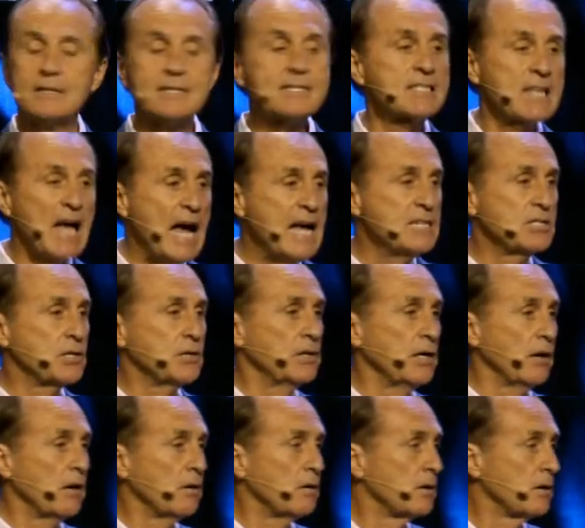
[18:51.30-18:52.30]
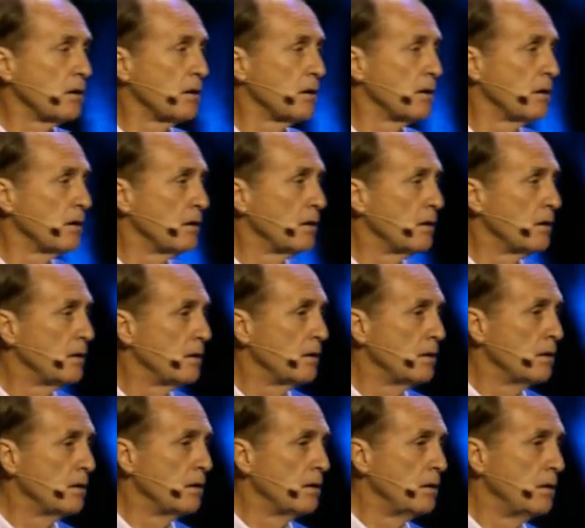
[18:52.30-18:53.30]
The signs are there.
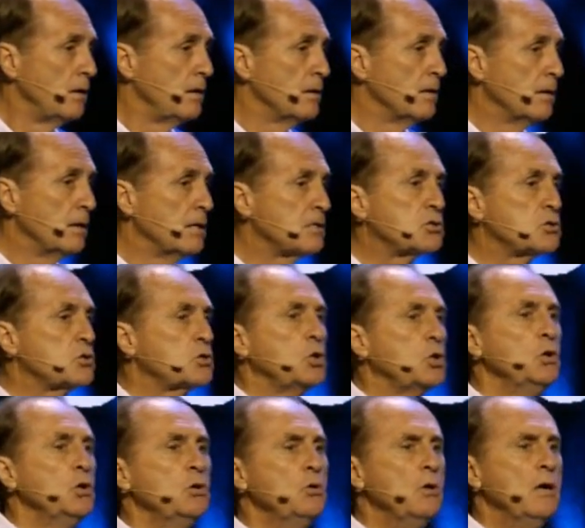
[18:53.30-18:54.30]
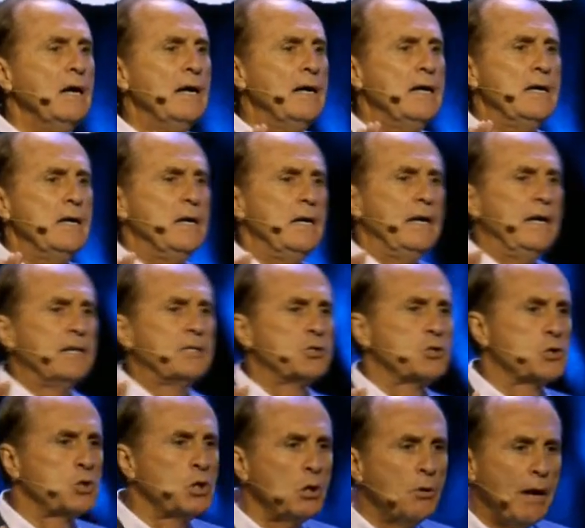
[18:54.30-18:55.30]
It's too
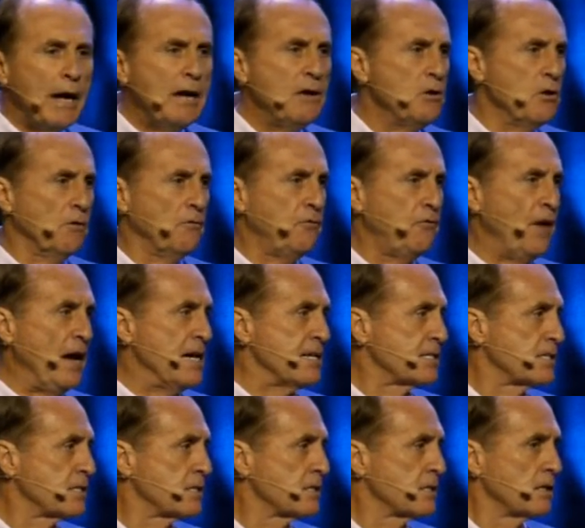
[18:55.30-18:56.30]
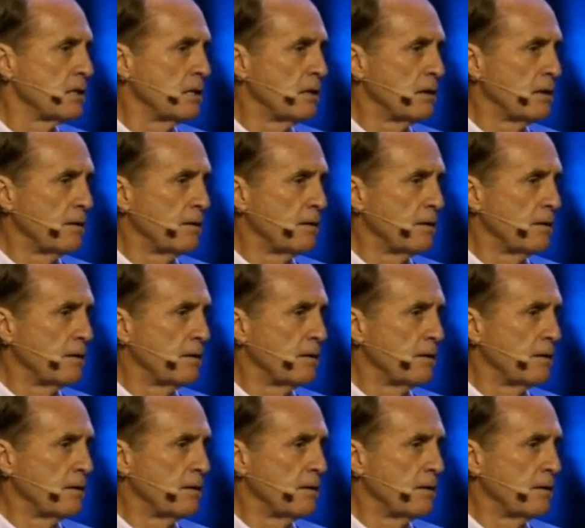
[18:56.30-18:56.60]
in your face.